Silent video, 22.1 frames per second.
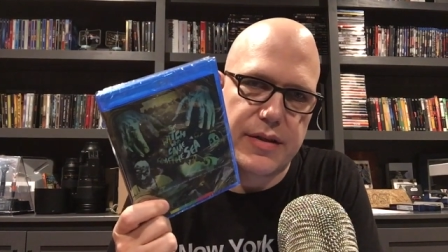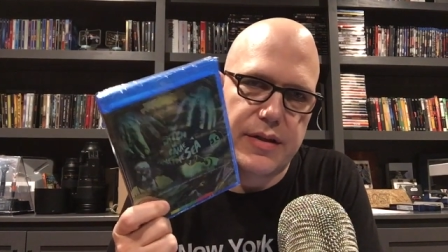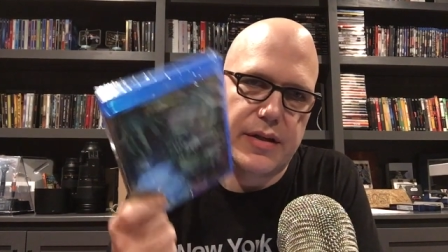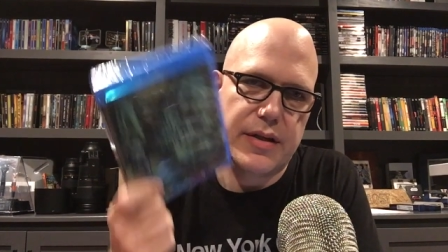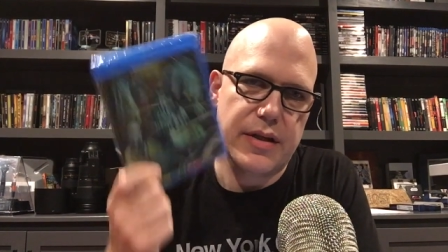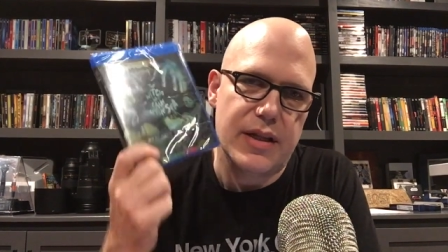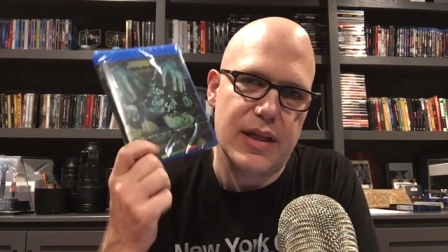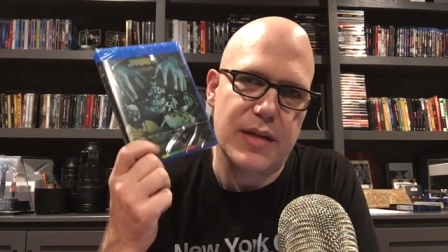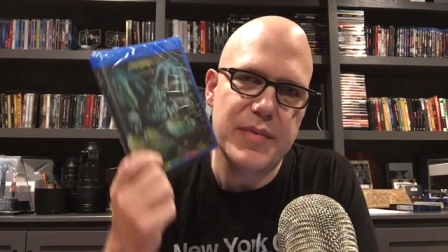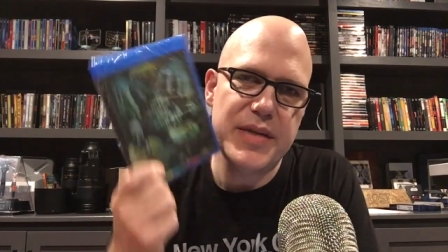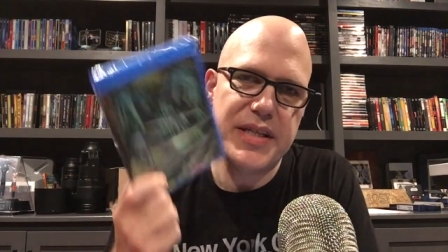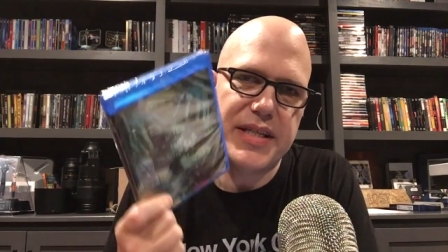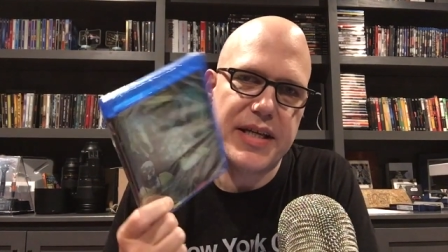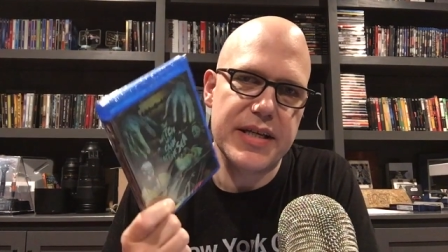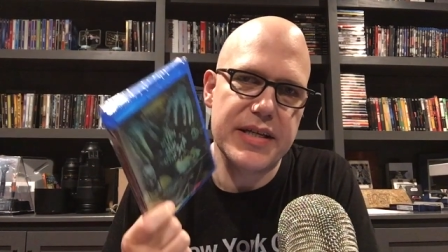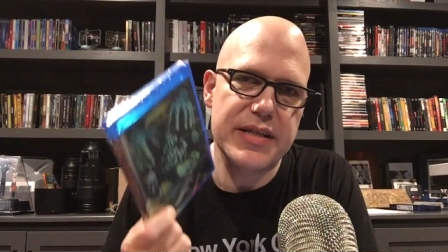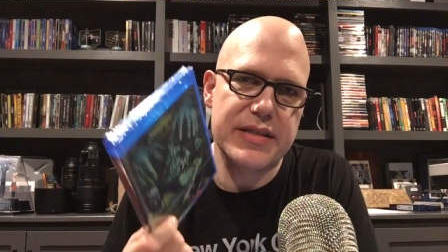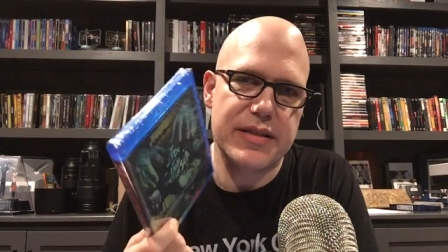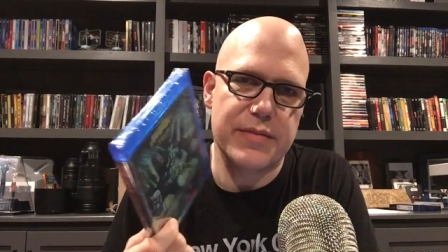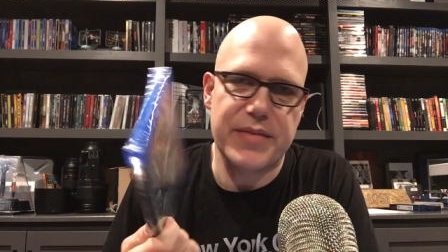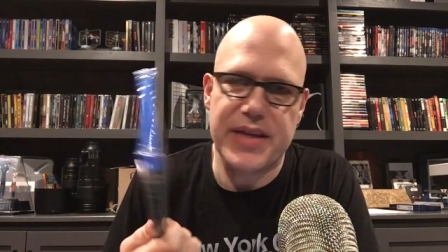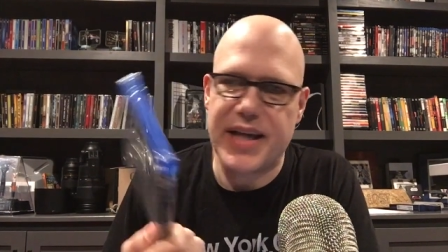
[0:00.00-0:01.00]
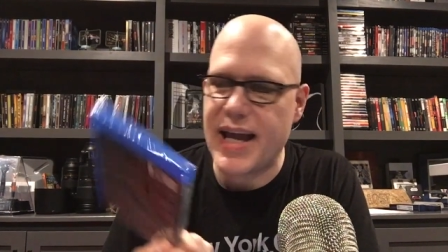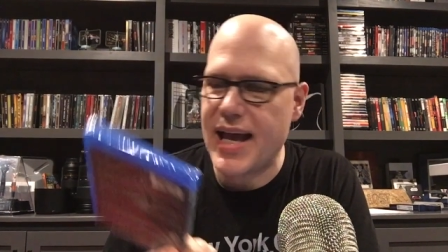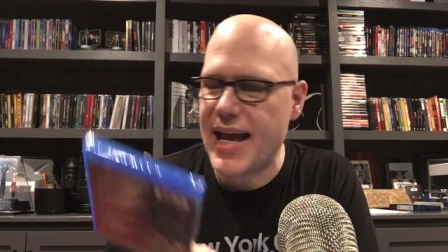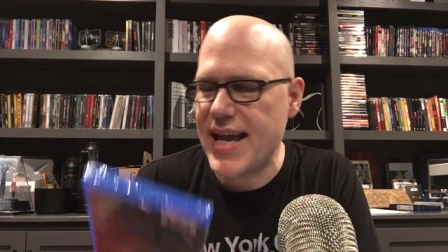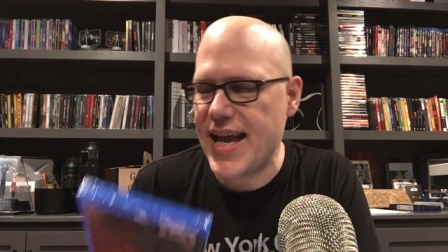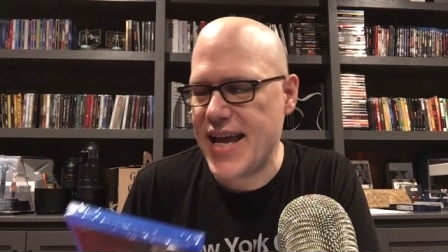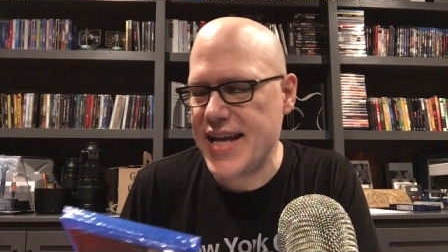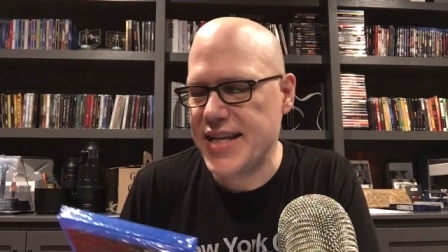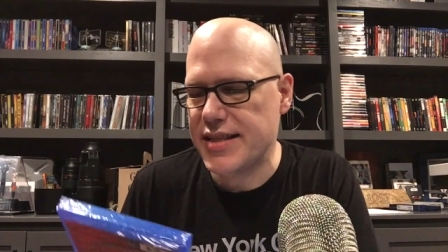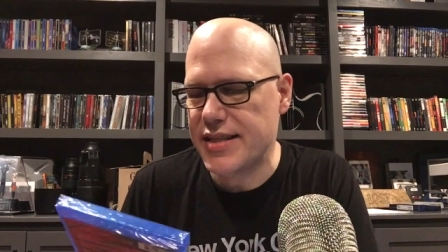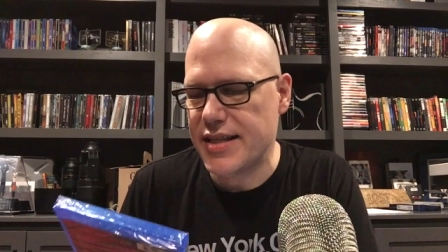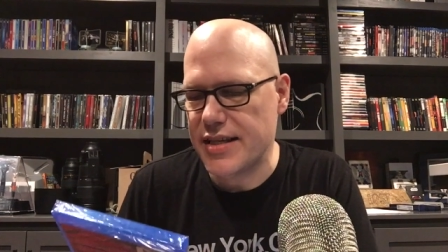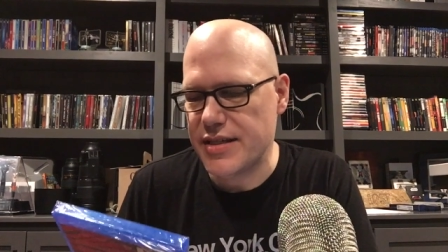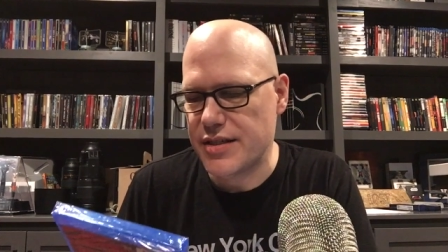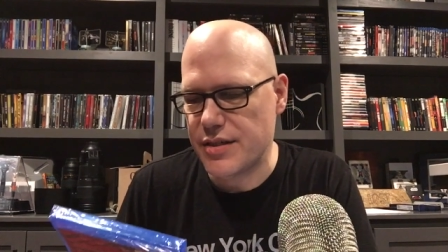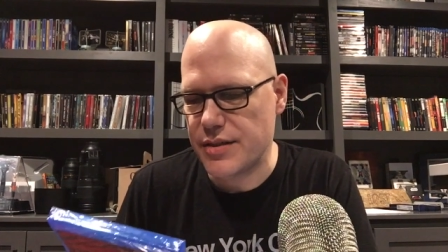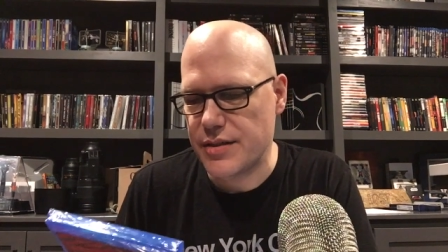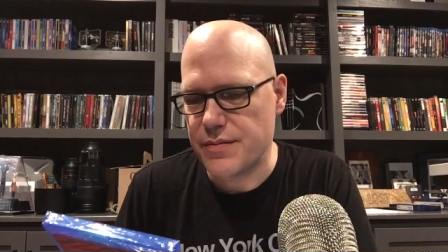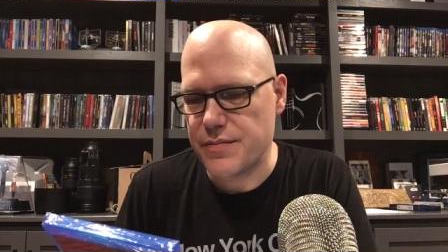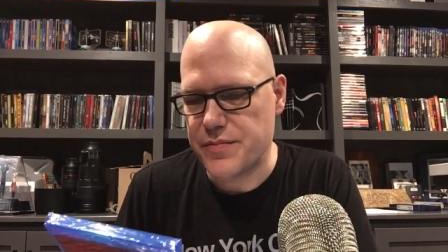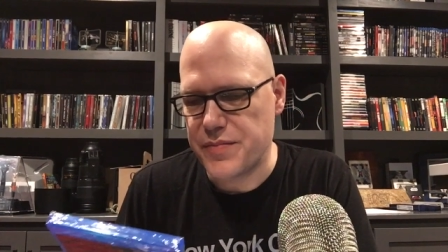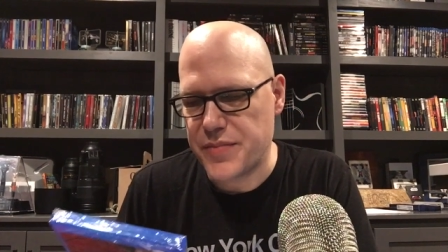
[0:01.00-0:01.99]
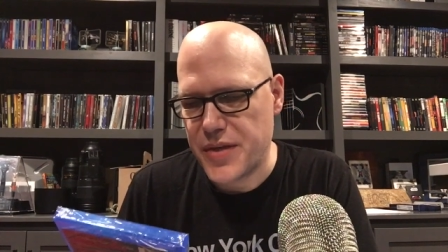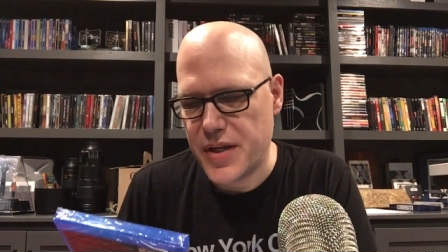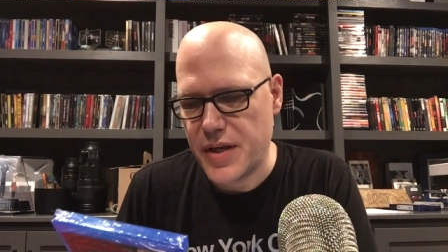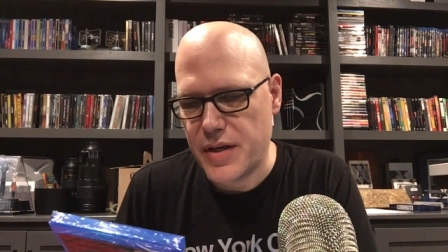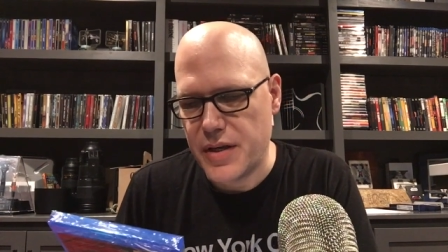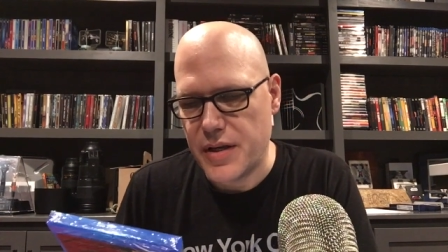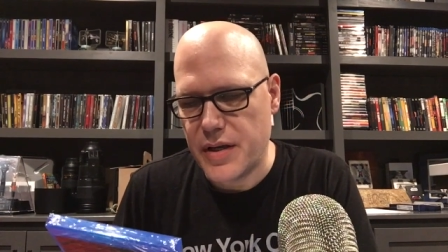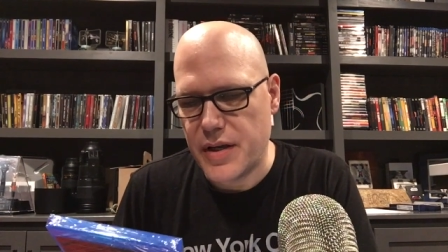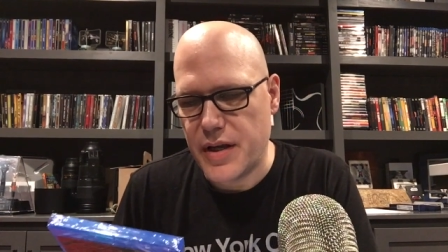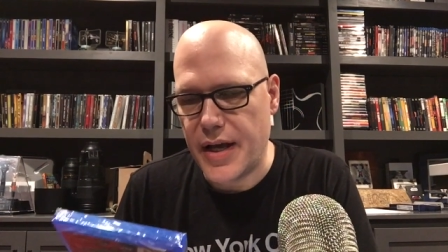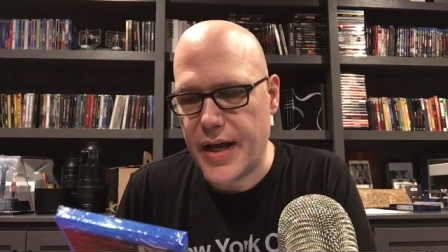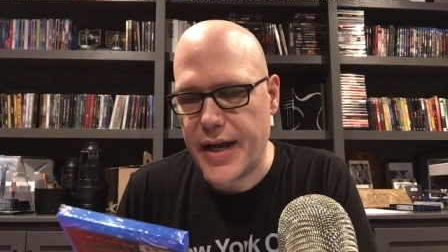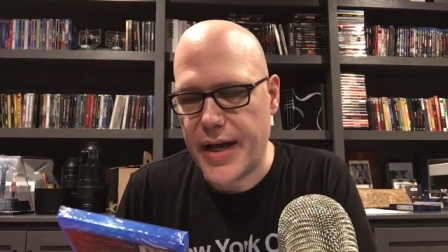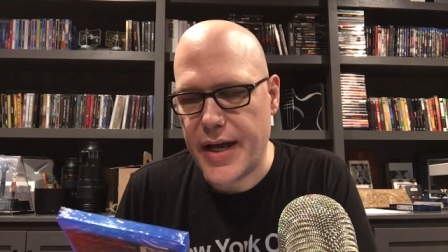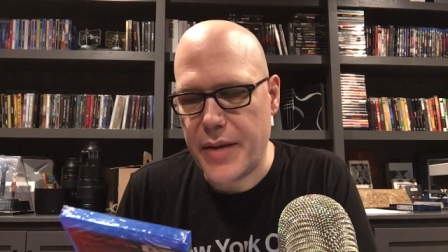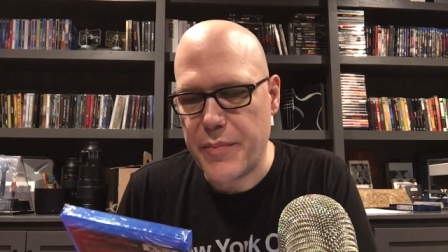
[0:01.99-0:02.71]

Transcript: Let me tell you something, I hate this. Uh,